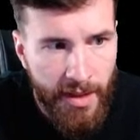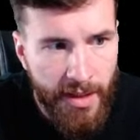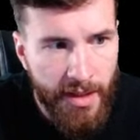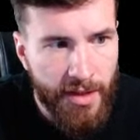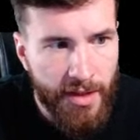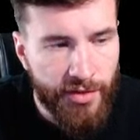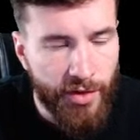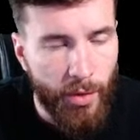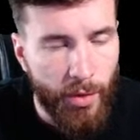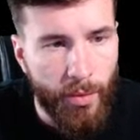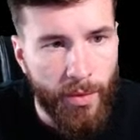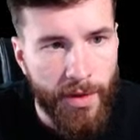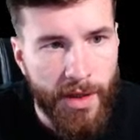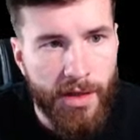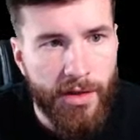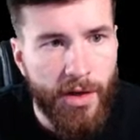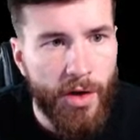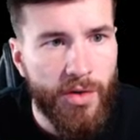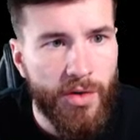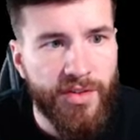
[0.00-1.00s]
So we're going
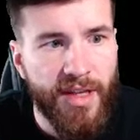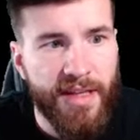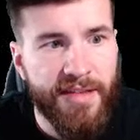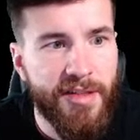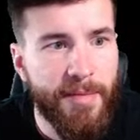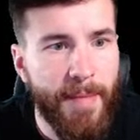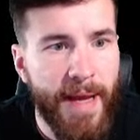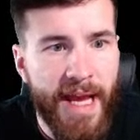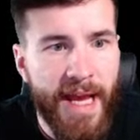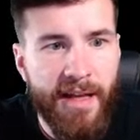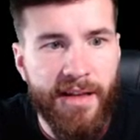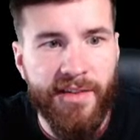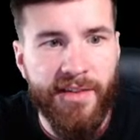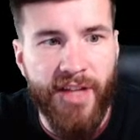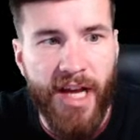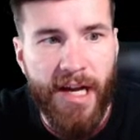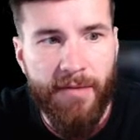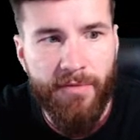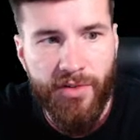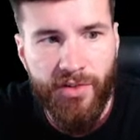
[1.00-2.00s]
to notice that demand is
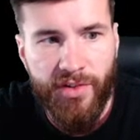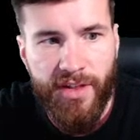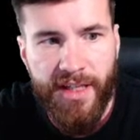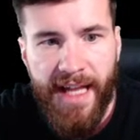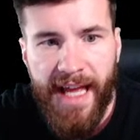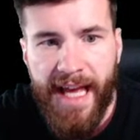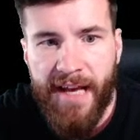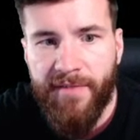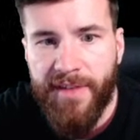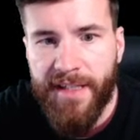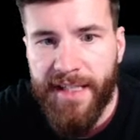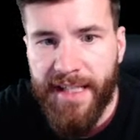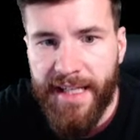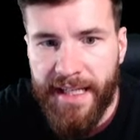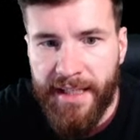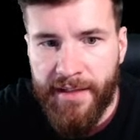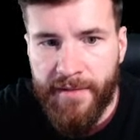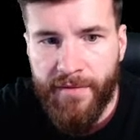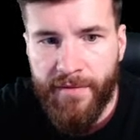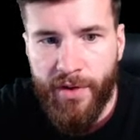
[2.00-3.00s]
obviously going to have an
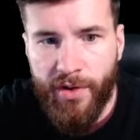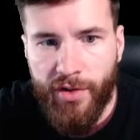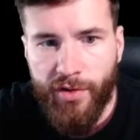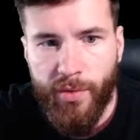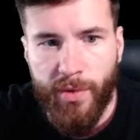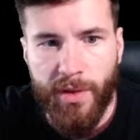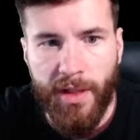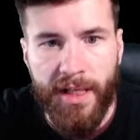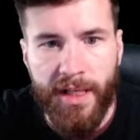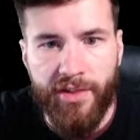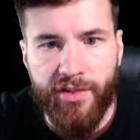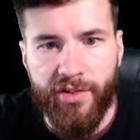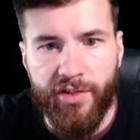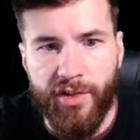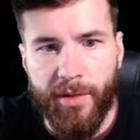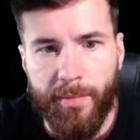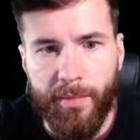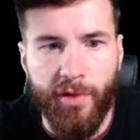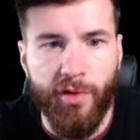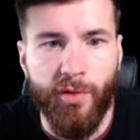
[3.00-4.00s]
inverse
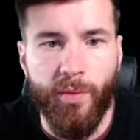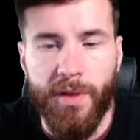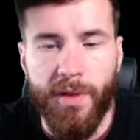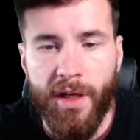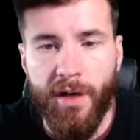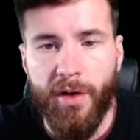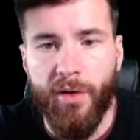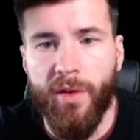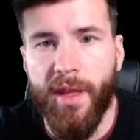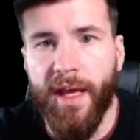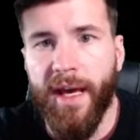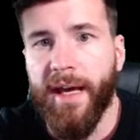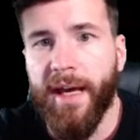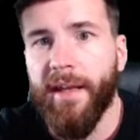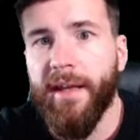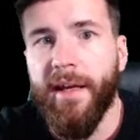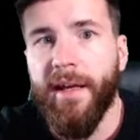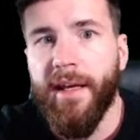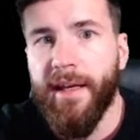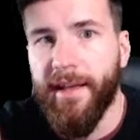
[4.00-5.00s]
relationship because we know
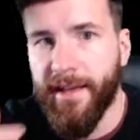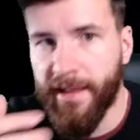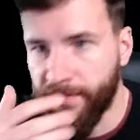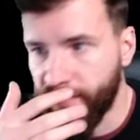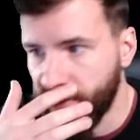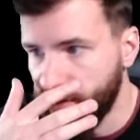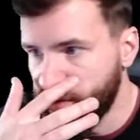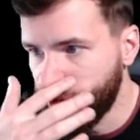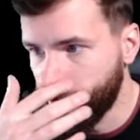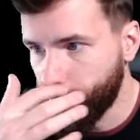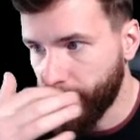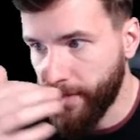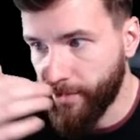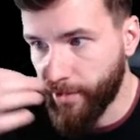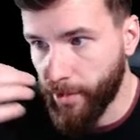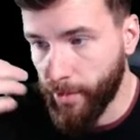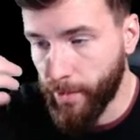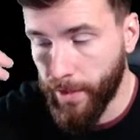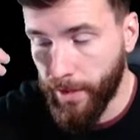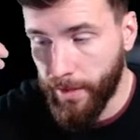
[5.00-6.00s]
that if interest
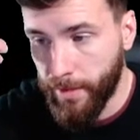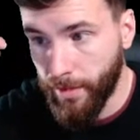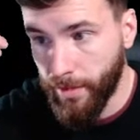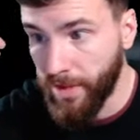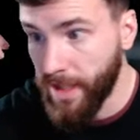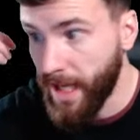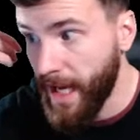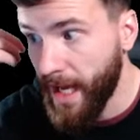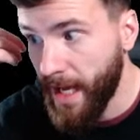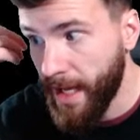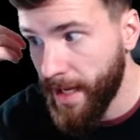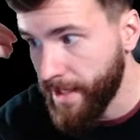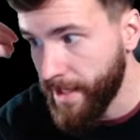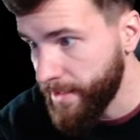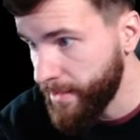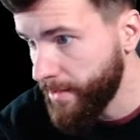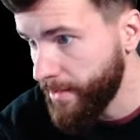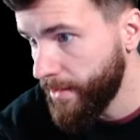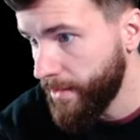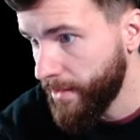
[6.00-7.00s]
rates are really, really
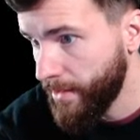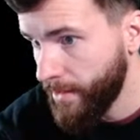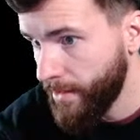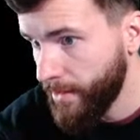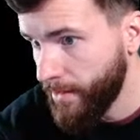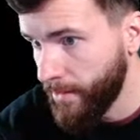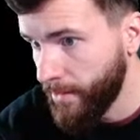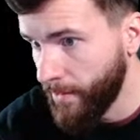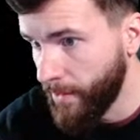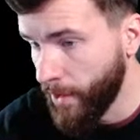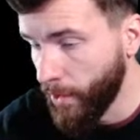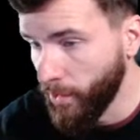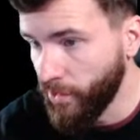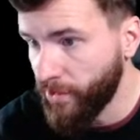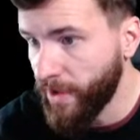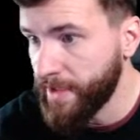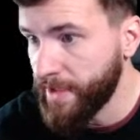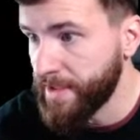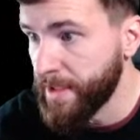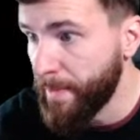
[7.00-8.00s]
high, those
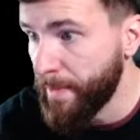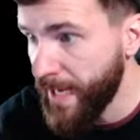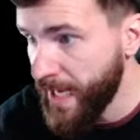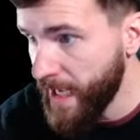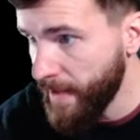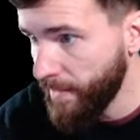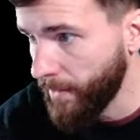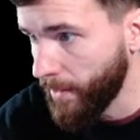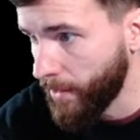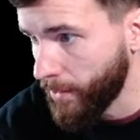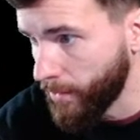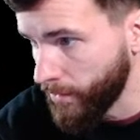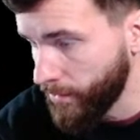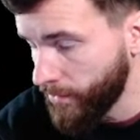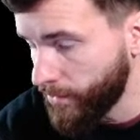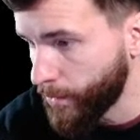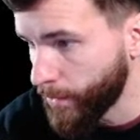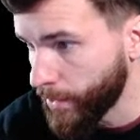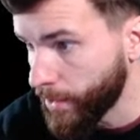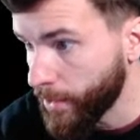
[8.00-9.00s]
that demand
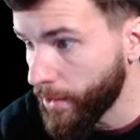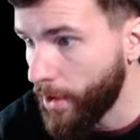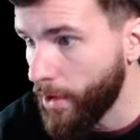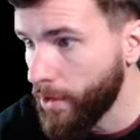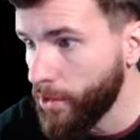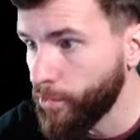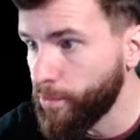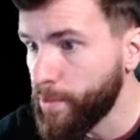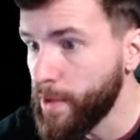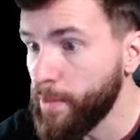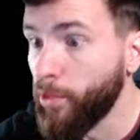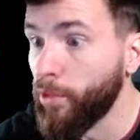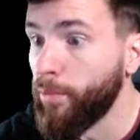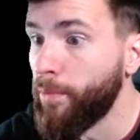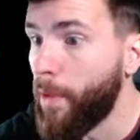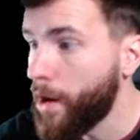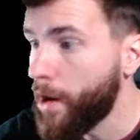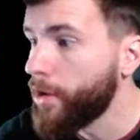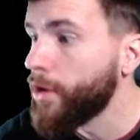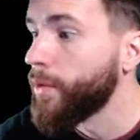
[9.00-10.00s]
loans, we're going to call those people
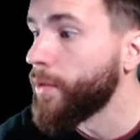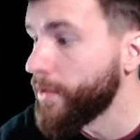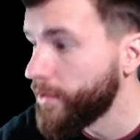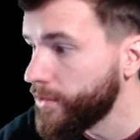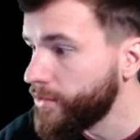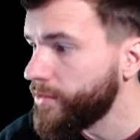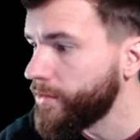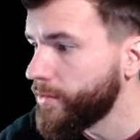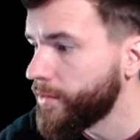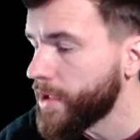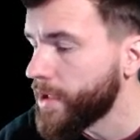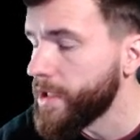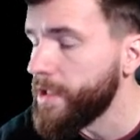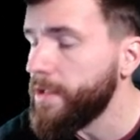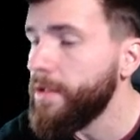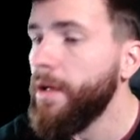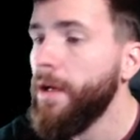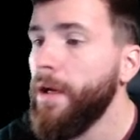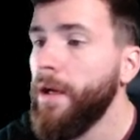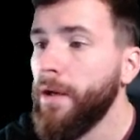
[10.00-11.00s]
borrowers,
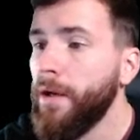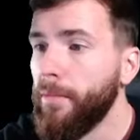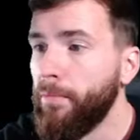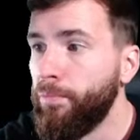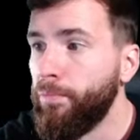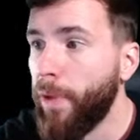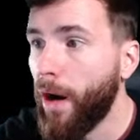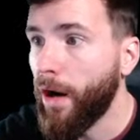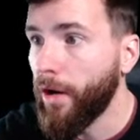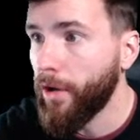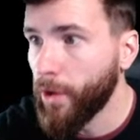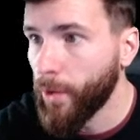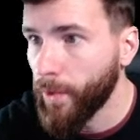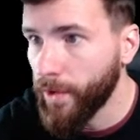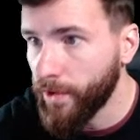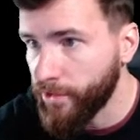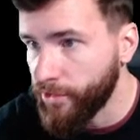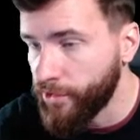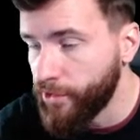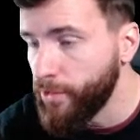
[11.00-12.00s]
right?
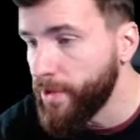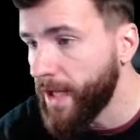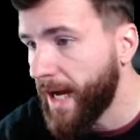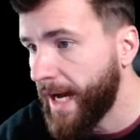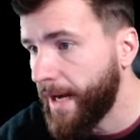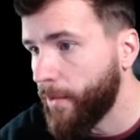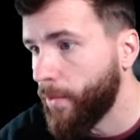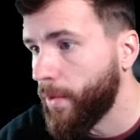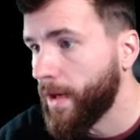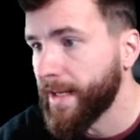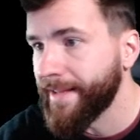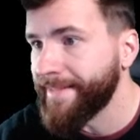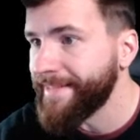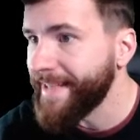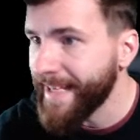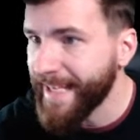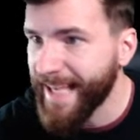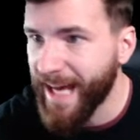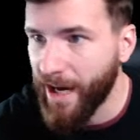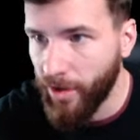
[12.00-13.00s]
Borrowers do not want to
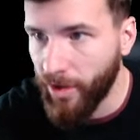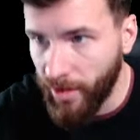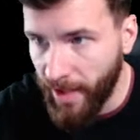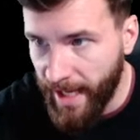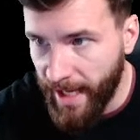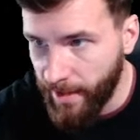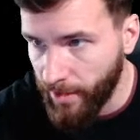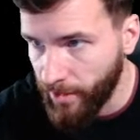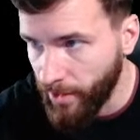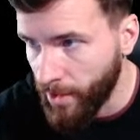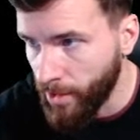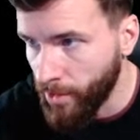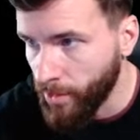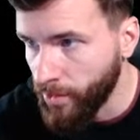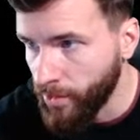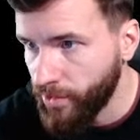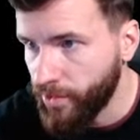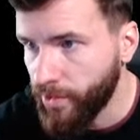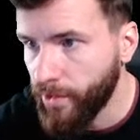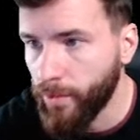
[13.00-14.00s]
take out a lot of
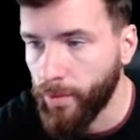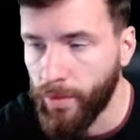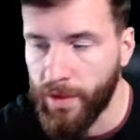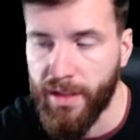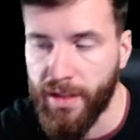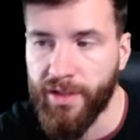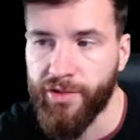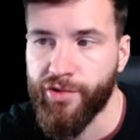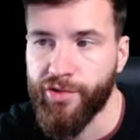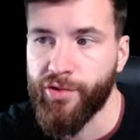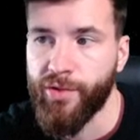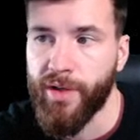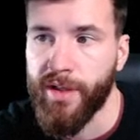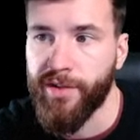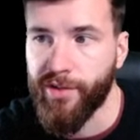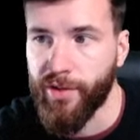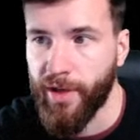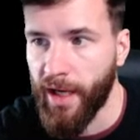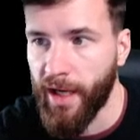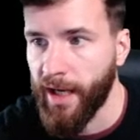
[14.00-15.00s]
loans when interest
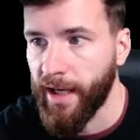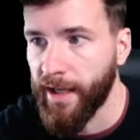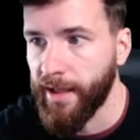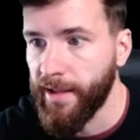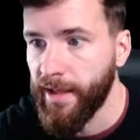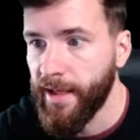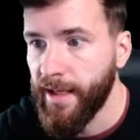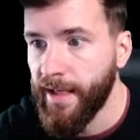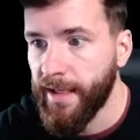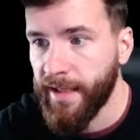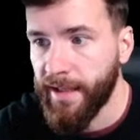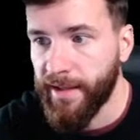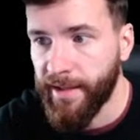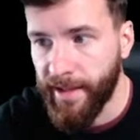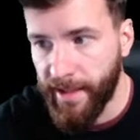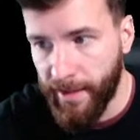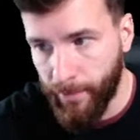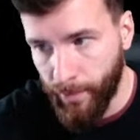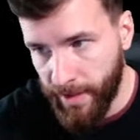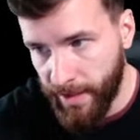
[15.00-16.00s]
rates are high.
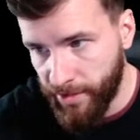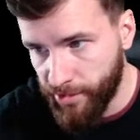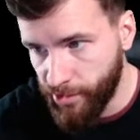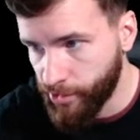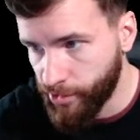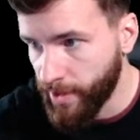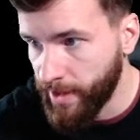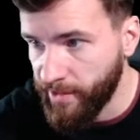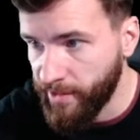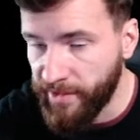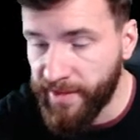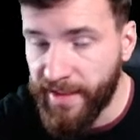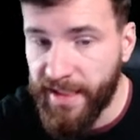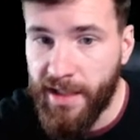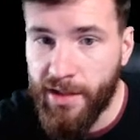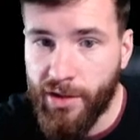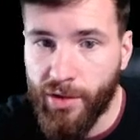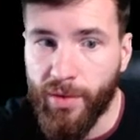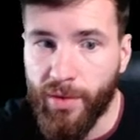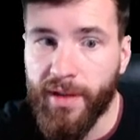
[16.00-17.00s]
And when interest rates
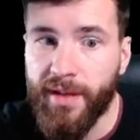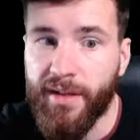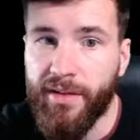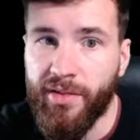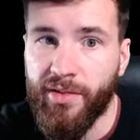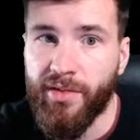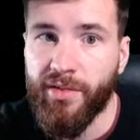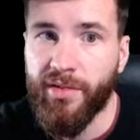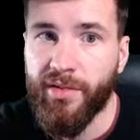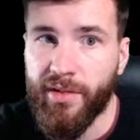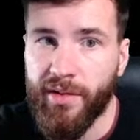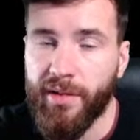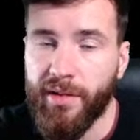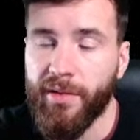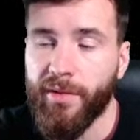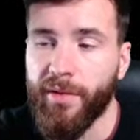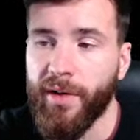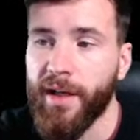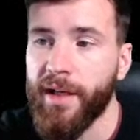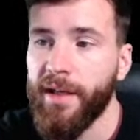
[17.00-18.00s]
decrease,
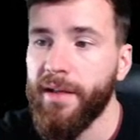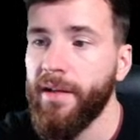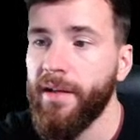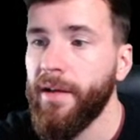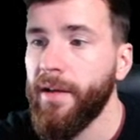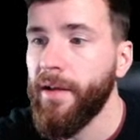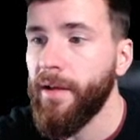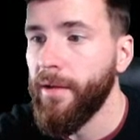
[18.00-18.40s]
right?